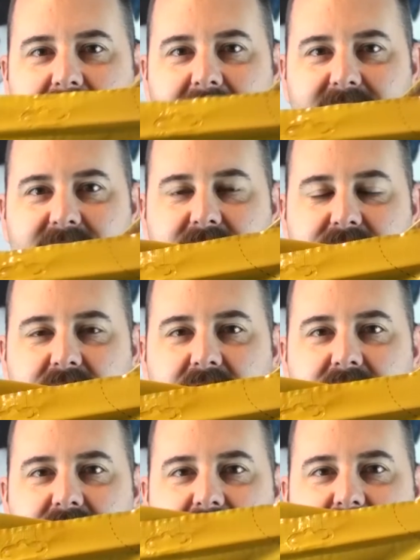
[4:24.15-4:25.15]
That's the
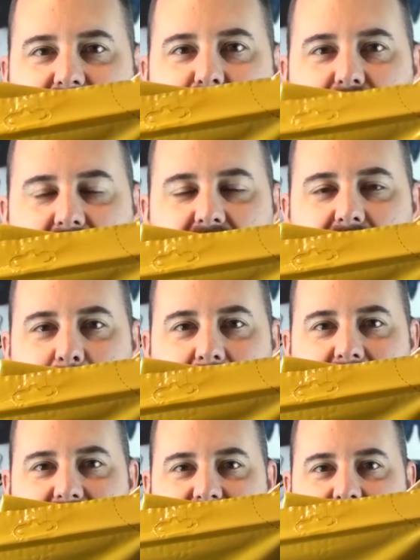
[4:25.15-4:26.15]
size that we're going to
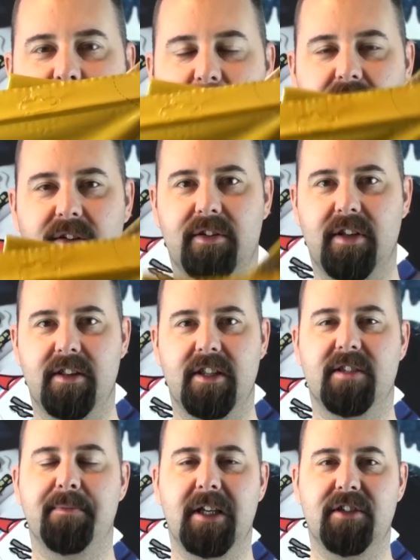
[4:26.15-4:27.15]
plan to build
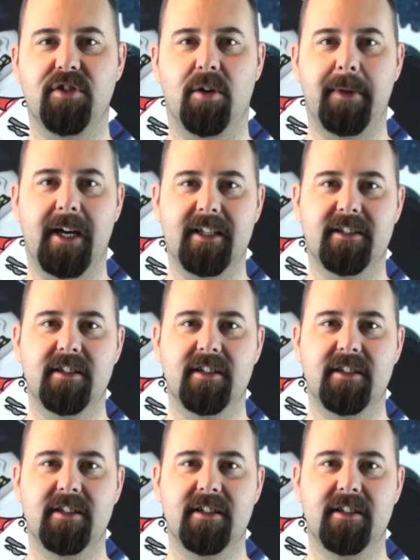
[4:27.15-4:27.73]
this big top at.